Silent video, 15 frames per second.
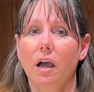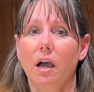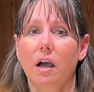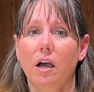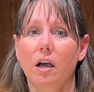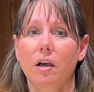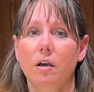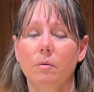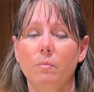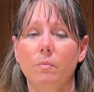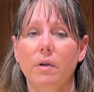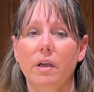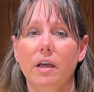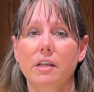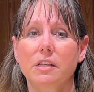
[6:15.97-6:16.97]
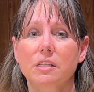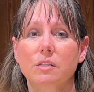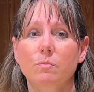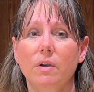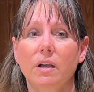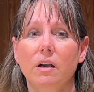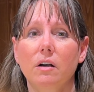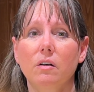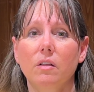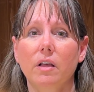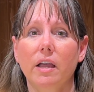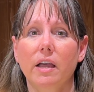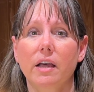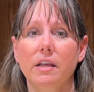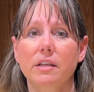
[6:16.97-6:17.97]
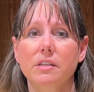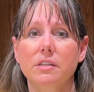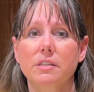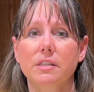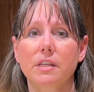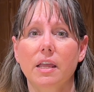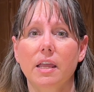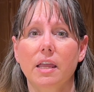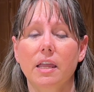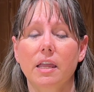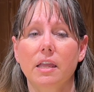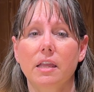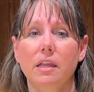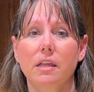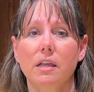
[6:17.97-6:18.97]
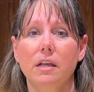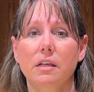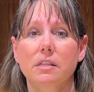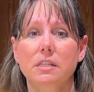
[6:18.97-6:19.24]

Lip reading: as well as a